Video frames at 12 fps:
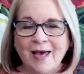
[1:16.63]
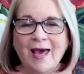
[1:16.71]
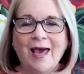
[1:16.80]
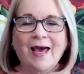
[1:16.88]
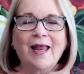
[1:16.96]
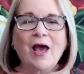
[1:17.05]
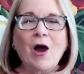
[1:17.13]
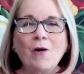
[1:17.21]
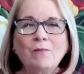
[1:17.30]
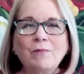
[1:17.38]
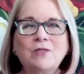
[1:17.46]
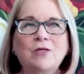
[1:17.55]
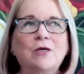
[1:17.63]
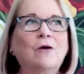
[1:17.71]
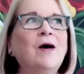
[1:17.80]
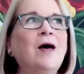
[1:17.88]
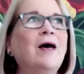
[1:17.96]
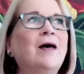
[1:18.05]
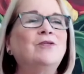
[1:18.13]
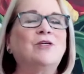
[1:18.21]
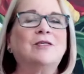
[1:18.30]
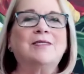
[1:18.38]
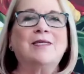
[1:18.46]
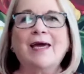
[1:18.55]
It helps you
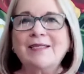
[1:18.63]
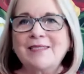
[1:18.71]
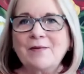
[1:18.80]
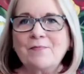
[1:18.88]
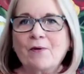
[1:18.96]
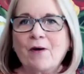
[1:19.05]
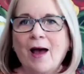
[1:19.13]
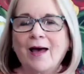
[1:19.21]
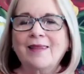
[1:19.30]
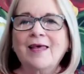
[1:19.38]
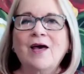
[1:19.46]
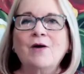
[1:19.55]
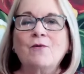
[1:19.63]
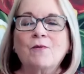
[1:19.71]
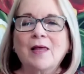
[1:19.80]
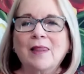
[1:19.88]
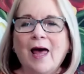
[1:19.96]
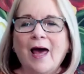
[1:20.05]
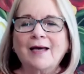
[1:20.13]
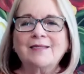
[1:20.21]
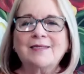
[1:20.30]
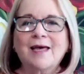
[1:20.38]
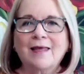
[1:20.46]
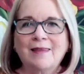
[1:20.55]
just take a deep breath, relax,
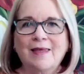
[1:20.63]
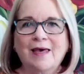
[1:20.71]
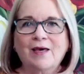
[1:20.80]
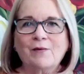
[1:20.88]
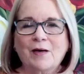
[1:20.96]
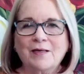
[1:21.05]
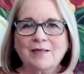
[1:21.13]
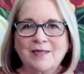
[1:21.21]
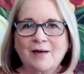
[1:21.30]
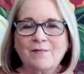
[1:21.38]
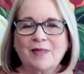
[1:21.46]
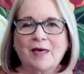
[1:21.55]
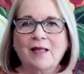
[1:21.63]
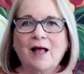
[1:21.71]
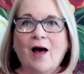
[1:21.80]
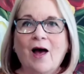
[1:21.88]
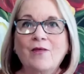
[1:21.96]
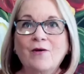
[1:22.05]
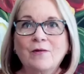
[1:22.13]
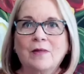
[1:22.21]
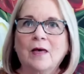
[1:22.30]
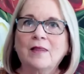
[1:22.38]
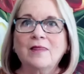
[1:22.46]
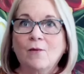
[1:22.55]
and think about something other
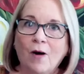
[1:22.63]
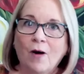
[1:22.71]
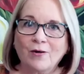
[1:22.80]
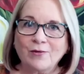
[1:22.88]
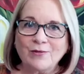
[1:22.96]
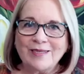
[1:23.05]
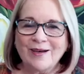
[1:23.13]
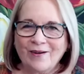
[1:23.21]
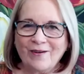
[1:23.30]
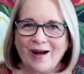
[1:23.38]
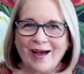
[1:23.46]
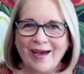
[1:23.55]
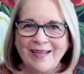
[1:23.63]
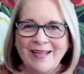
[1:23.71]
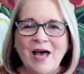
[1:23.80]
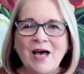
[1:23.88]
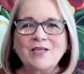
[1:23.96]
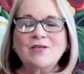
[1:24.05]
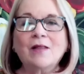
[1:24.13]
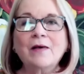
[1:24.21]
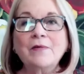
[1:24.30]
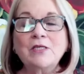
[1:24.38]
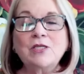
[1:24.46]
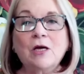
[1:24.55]
than the woes, right? So let
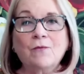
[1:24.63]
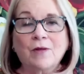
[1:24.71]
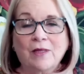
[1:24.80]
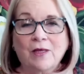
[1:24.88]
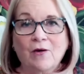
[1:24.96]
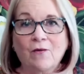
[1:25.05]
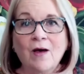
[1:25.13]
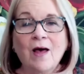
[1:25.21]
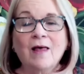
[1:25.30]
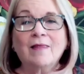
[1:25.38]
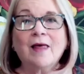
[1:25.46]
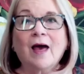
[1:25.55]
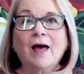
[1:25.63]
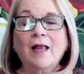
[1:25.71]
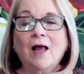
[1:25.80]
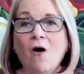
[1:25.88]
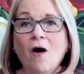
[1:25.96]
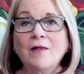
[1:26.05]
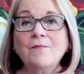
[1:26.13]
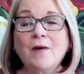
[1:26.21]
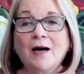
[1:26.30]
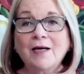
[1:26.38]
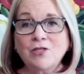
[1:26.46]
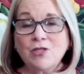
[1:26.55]
me share with you that on
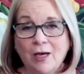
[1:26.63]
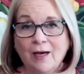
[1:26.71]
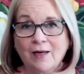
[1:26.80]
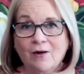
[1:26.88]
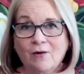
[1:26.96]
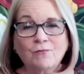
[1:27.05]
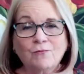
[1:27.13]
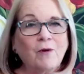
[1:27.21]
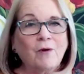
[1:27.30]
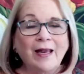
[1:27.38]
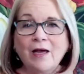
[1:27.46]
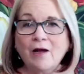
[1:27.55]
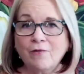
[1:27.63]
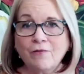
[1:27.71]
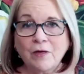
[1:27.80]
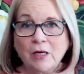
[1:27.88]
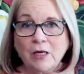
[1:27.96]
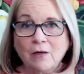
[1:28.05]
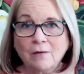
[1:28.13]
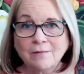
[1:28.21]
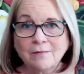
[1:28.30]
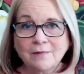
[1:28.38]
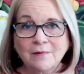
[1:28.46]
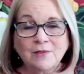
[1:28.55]
my channel, right here for you,
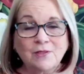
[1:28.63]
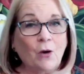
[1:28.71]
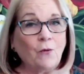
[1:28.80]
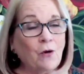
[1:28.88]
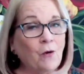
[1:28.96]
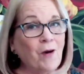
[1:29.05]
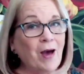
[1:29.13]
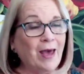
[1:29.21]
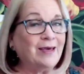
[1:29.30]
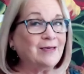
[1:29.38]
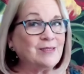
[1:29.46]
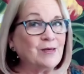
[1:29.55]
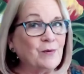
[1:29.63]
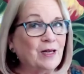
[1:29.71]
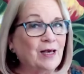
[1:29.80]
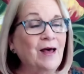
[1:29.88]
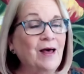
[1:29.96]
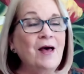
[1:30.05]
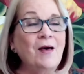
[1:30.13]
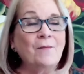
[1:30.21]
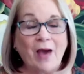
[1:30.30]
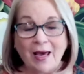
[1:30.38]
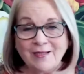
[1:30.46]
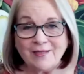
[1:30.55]
don't go away because I'm going to
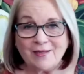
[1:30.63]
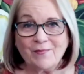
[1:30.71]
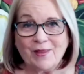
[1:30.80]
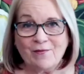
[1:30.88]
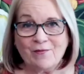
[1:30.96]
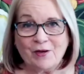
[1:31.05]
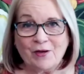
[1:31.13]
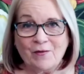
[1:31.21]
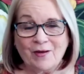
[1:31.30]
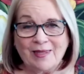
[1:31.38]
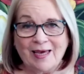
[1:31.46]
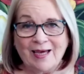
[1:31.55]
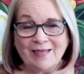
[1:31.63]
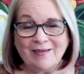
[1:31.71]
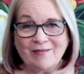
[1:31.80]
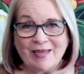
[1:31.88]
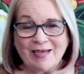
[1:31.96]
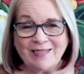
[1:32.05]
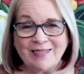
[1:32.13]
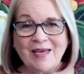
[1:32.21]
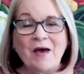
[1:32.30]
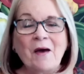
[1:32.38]
paint something for you at the end of this.